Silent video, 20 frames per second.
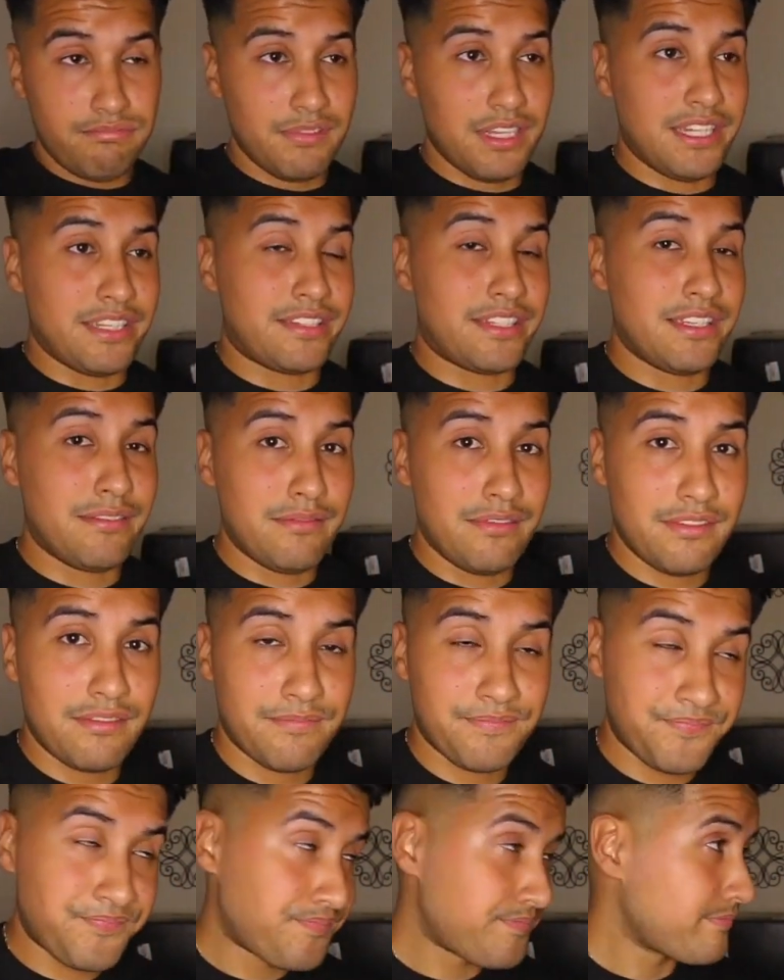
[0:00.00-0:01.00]
it's in
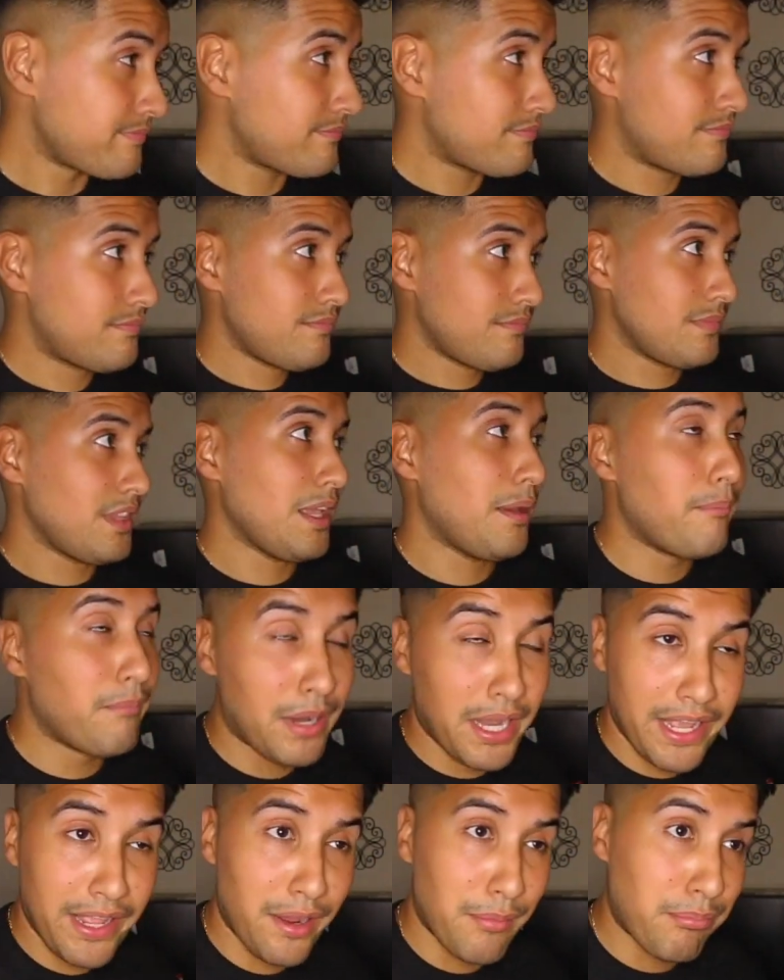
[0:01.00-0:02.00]

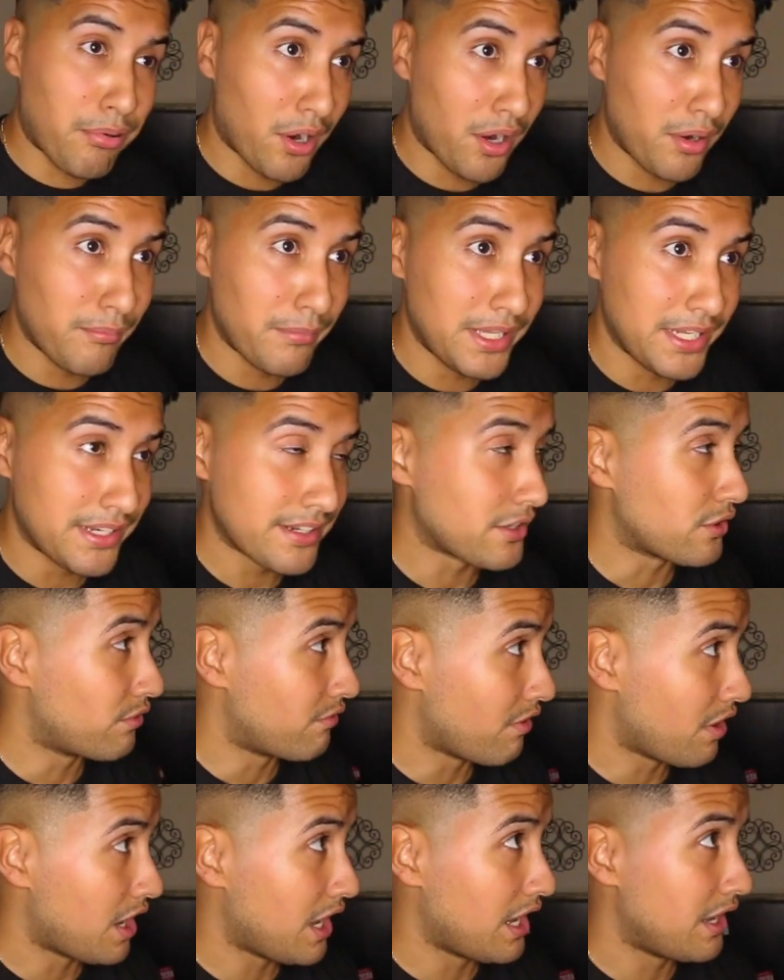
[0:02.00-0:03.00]
my apartment
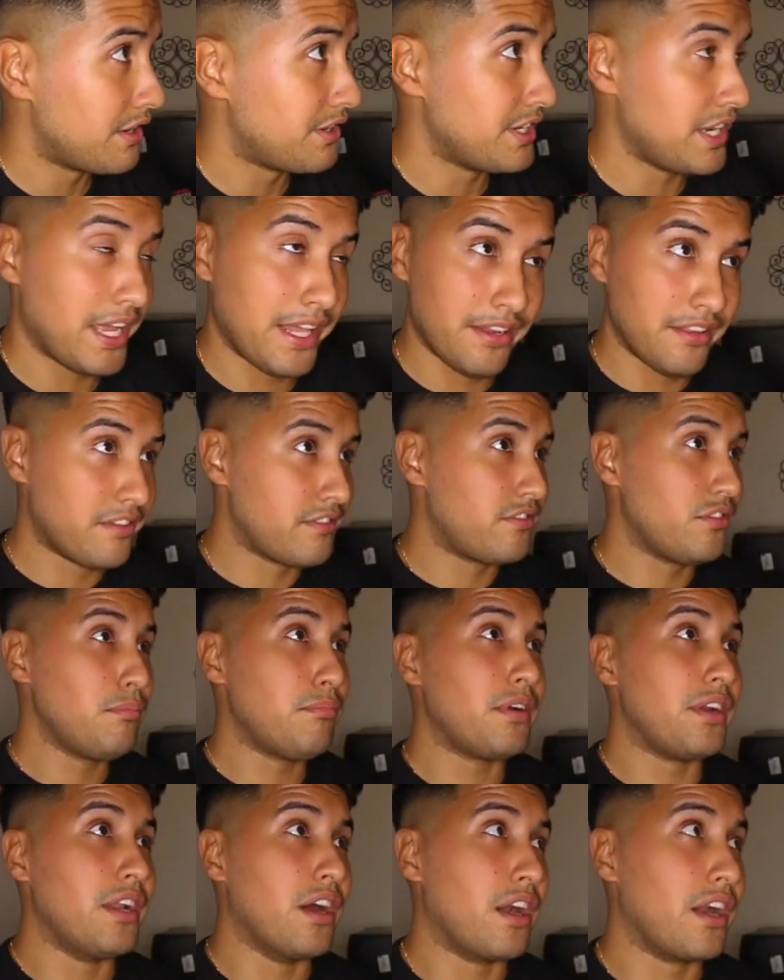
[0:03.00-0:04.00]
garage and it's
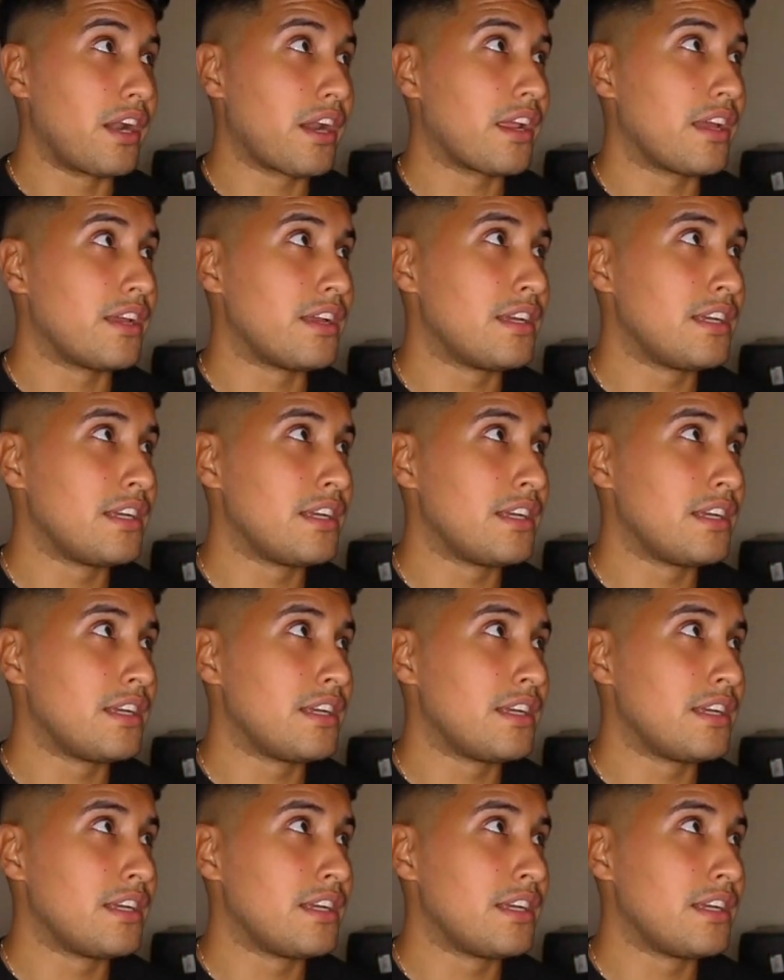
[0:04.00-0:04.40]
super dark.